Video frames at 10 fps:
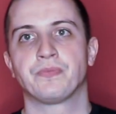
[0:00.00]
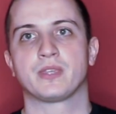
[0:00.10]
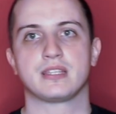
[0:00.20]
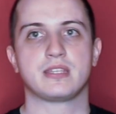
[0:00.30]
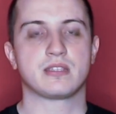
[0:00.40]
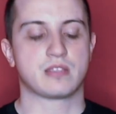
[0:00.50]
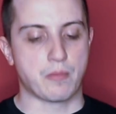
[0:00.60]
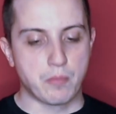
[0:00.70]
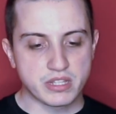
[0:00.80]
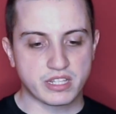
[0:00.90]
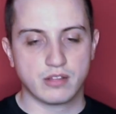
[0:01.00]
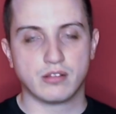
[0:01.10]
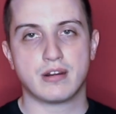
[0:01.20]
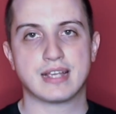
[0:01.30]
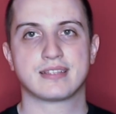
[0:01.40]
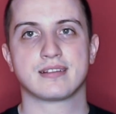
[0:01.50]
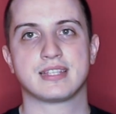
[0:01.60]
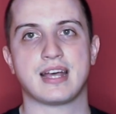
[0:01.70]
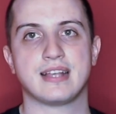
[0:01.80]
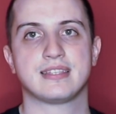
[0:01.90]
because it's a muscular
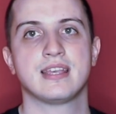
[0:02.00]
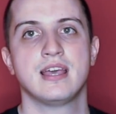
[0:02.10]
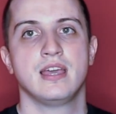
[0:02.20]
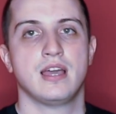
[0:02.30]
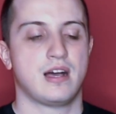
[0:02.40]
exercise.